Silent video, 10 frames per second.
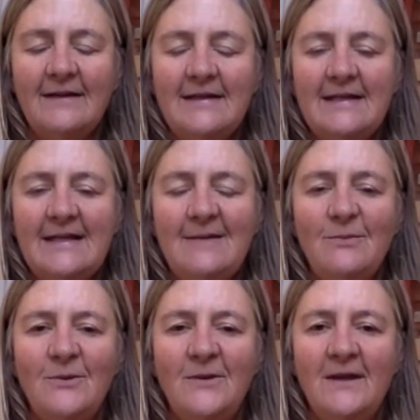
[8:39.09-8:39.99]

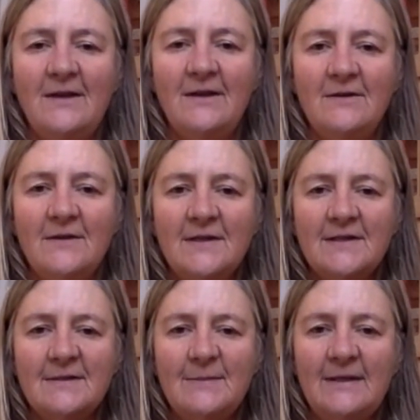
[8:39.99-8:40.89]
deep within you,
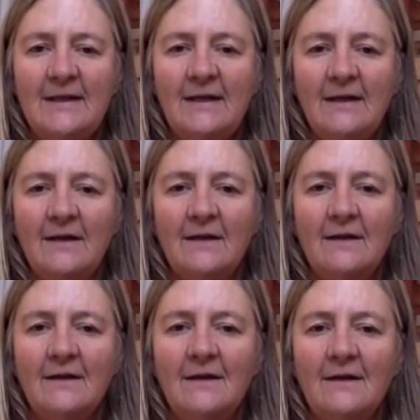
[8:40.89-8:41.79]
just spinning
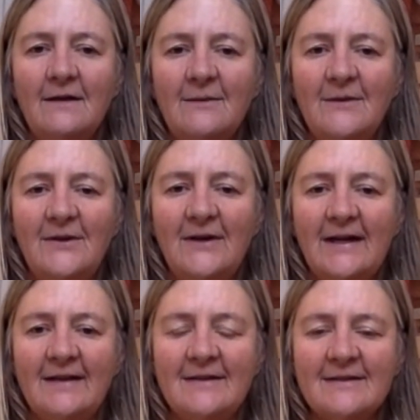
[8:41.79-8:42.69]
with your
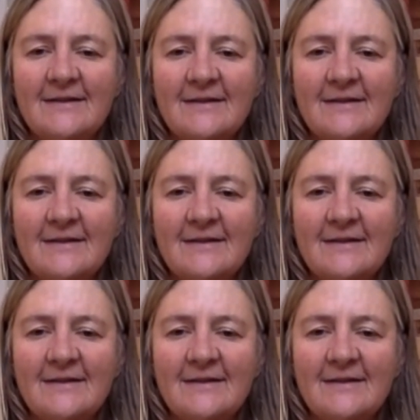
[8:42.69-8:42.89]
hands.